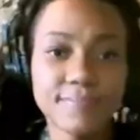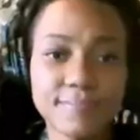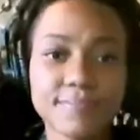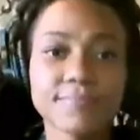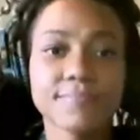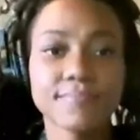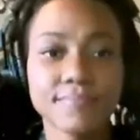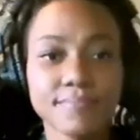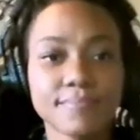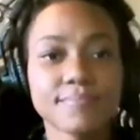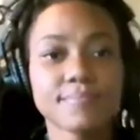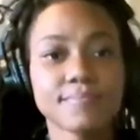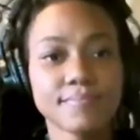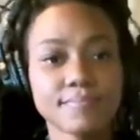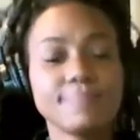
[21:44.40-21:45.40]

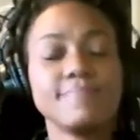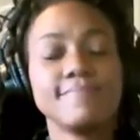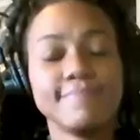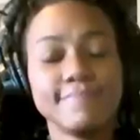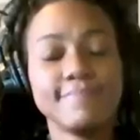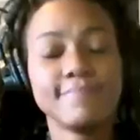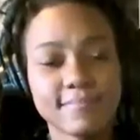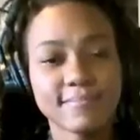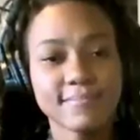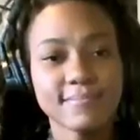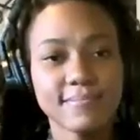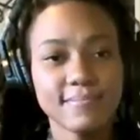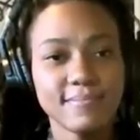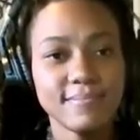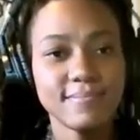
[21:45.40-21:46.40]

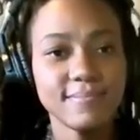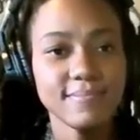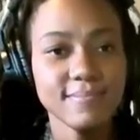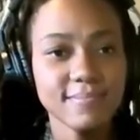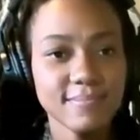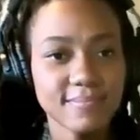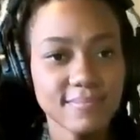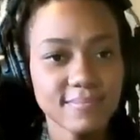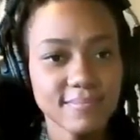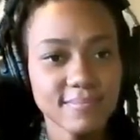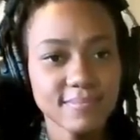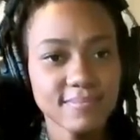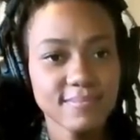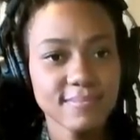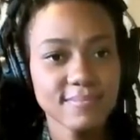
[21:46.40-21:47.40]

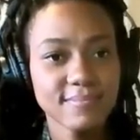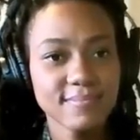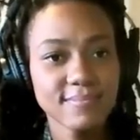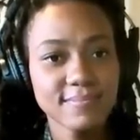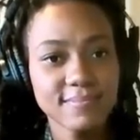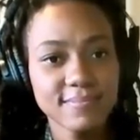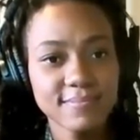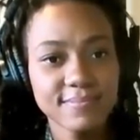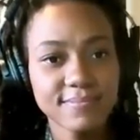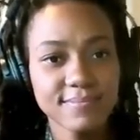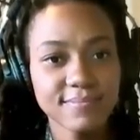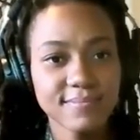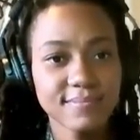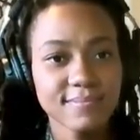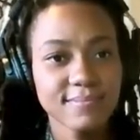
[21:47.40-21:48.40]

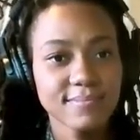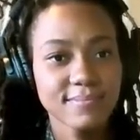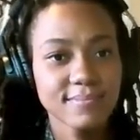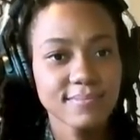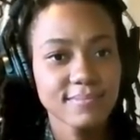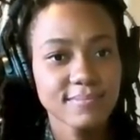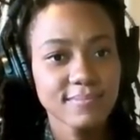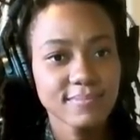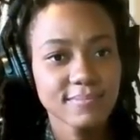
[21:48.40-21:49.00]
This person isn't speaking.